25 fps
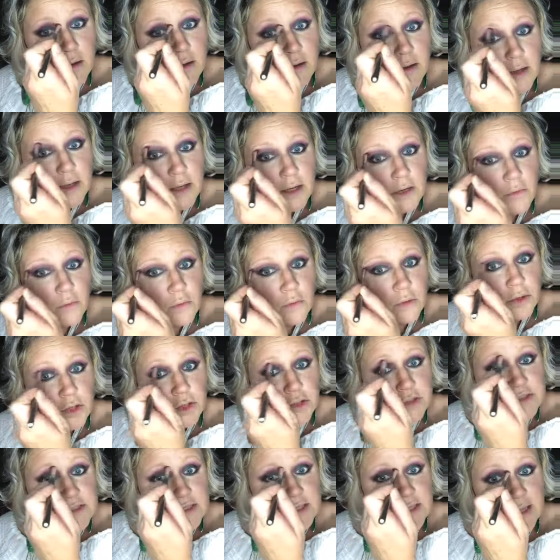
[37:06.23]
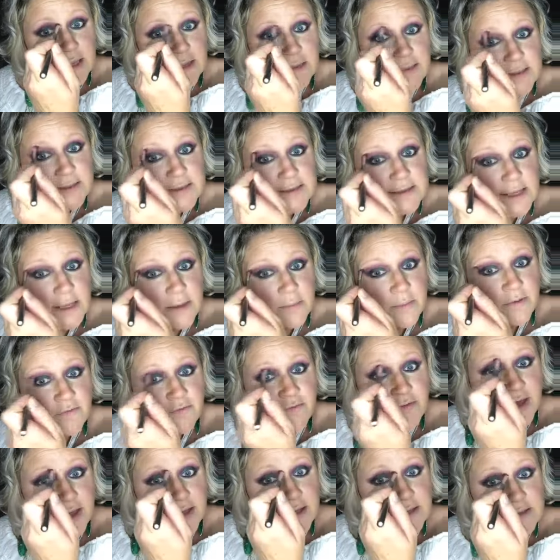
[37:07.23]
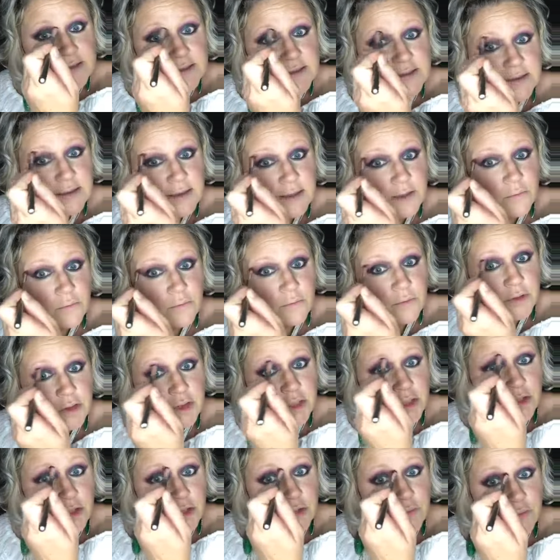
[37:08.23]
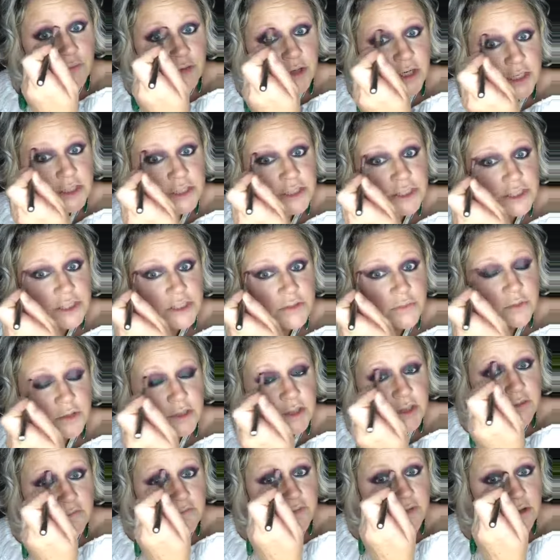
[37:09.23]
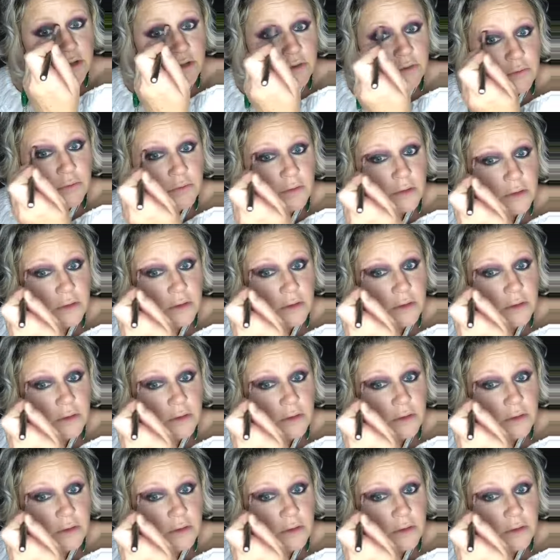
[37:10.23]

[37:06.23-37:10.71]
in order to get the same effect that a really good brush would give you